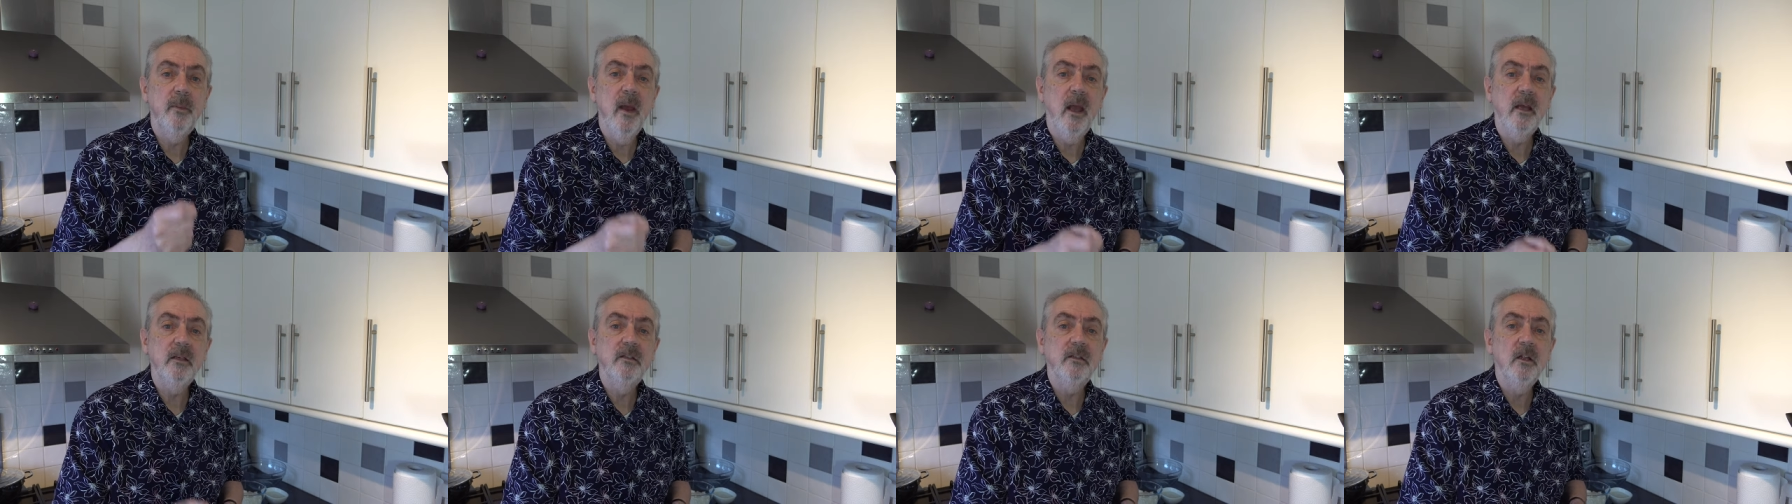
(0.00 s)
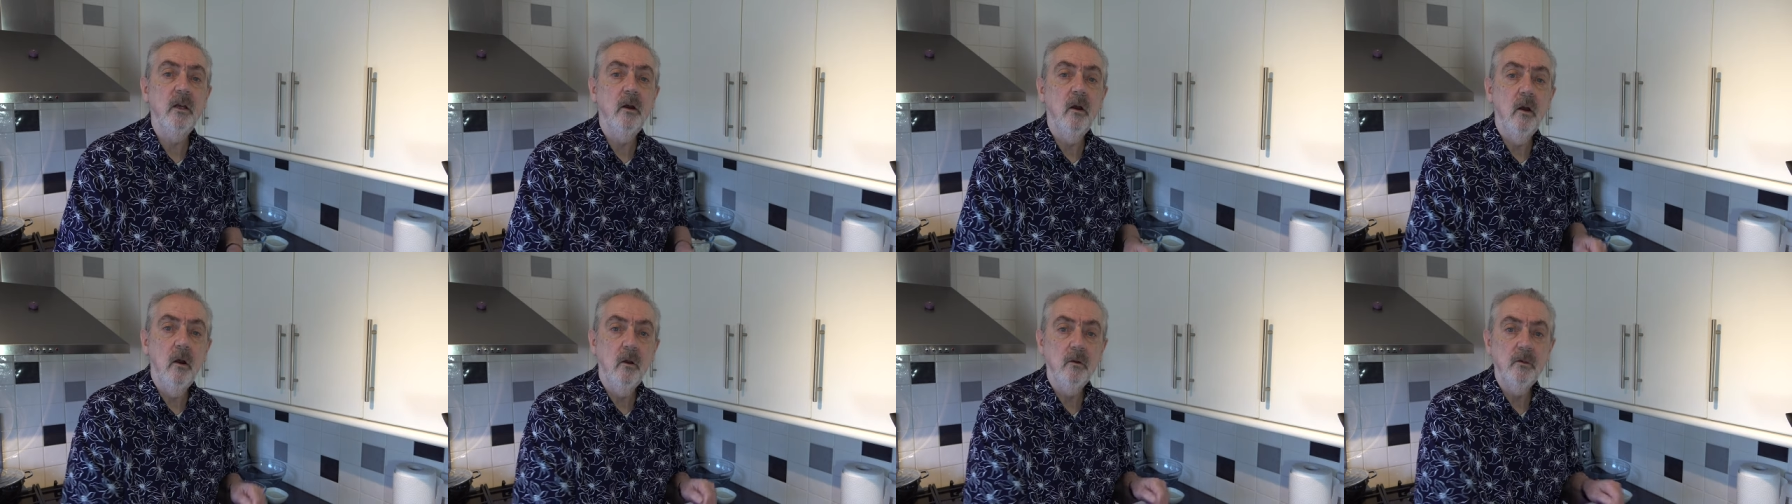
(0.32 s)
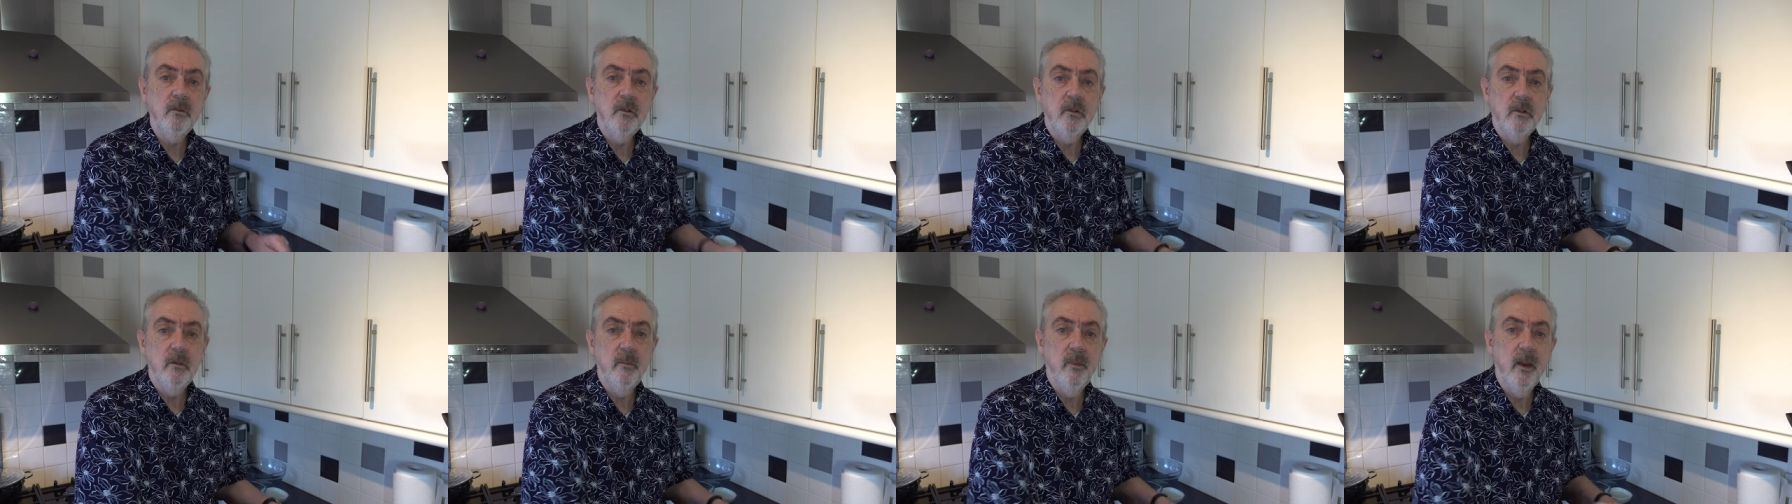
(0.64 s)
batter
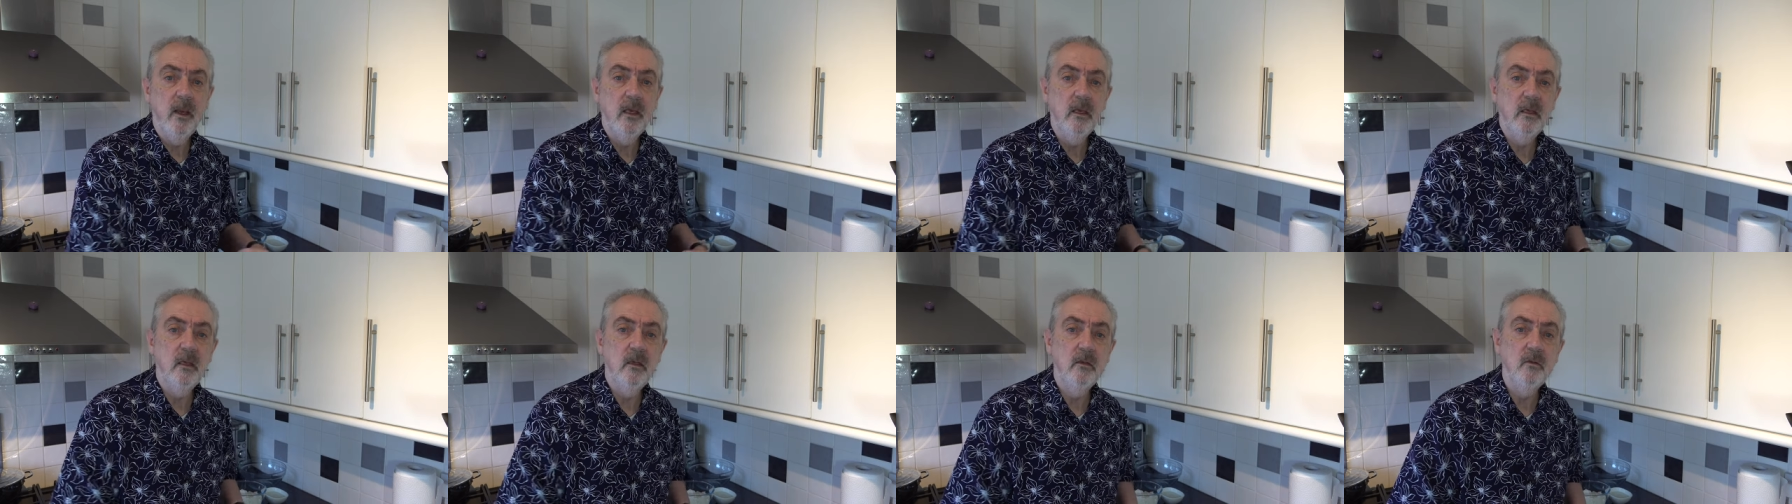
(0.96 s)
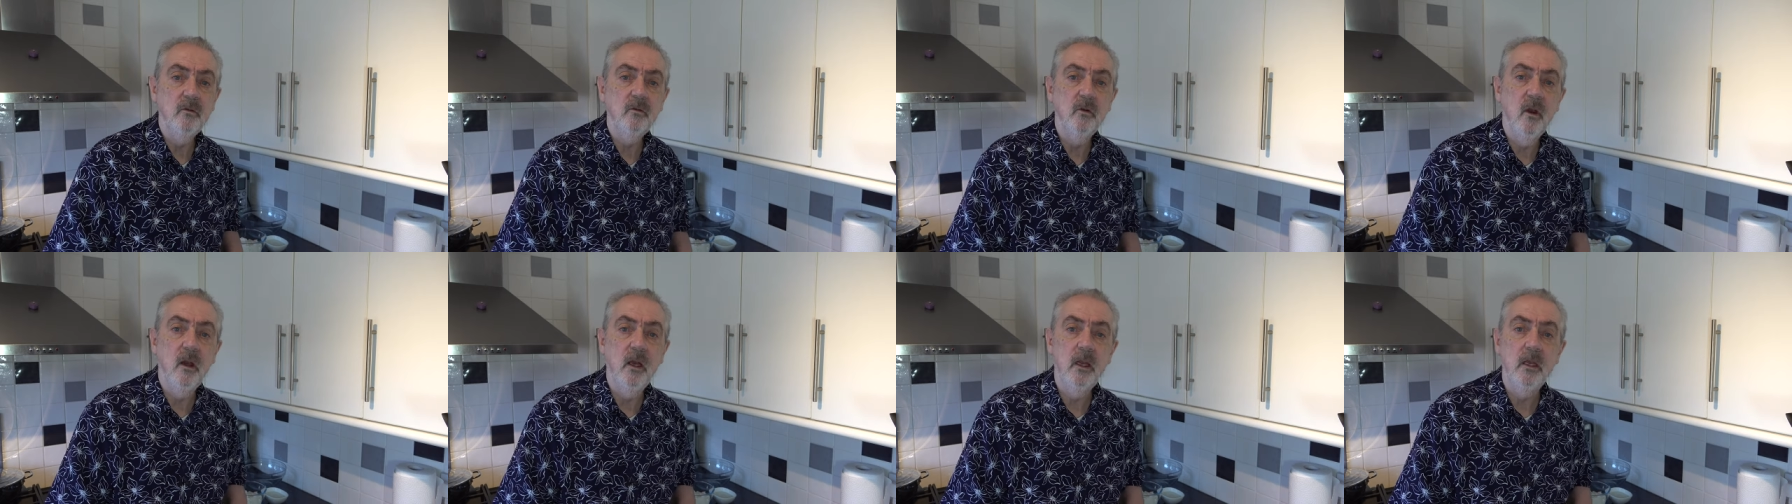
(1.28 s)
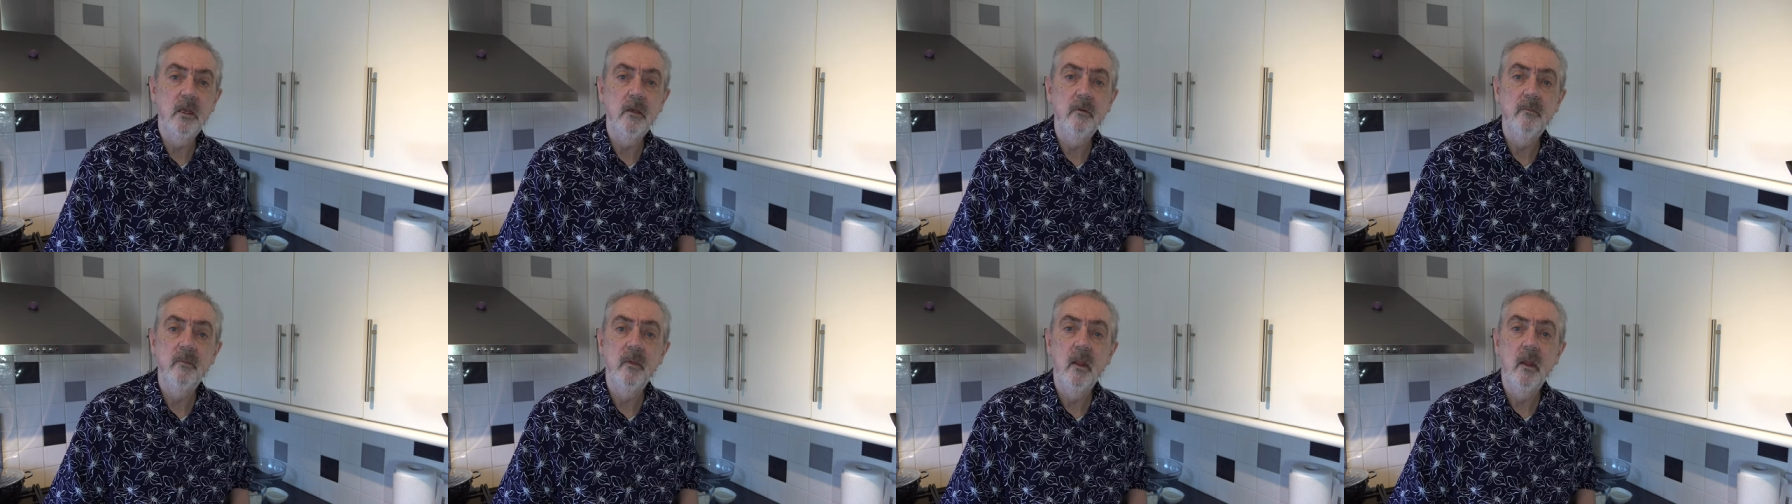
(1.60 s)
onto the baking
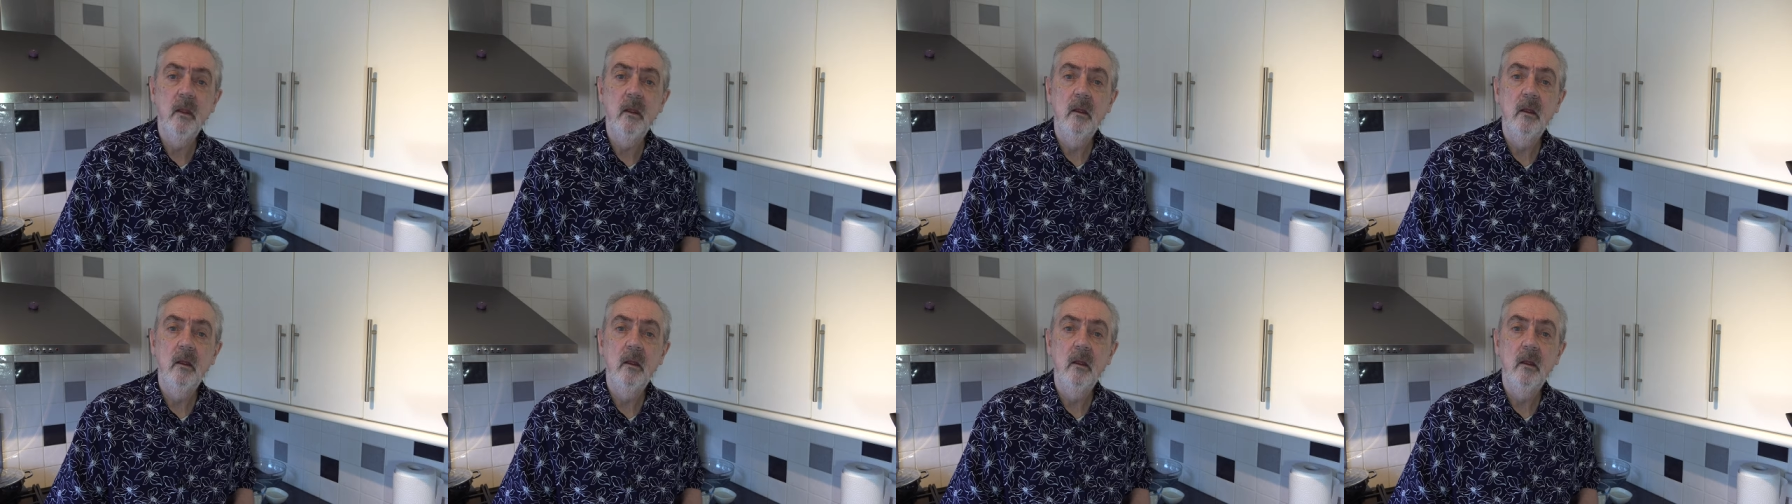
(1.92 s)
tray,